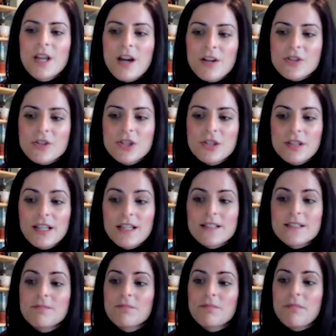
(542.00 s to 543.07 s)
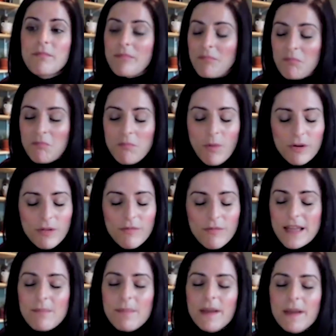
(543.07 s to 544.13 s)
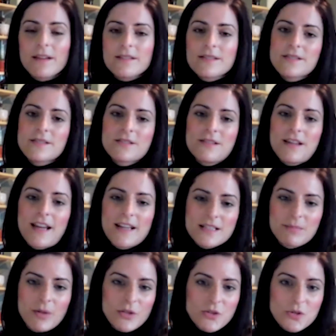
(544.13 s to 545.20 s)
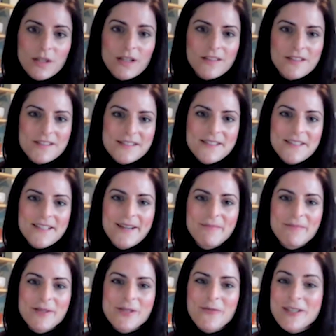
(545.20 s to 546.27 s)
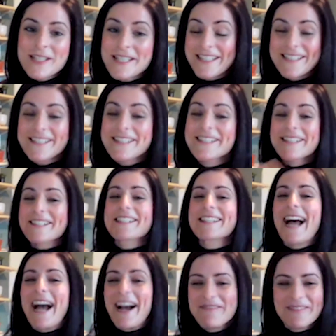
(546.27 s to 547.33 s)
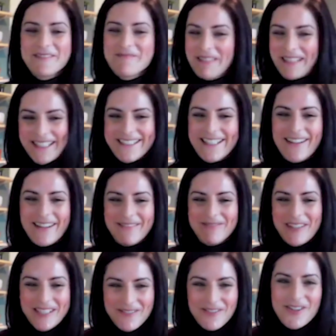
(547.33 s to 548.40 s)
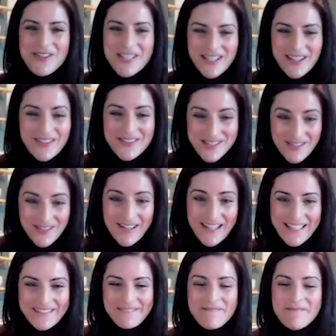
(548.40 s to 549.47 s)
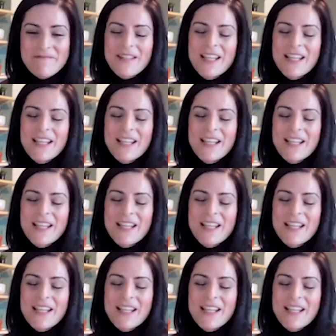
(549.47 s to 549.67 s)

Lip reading: Touch is one of the biggest ASMR triggers, which obviously just doesn't happen because, when you're watching it on screen.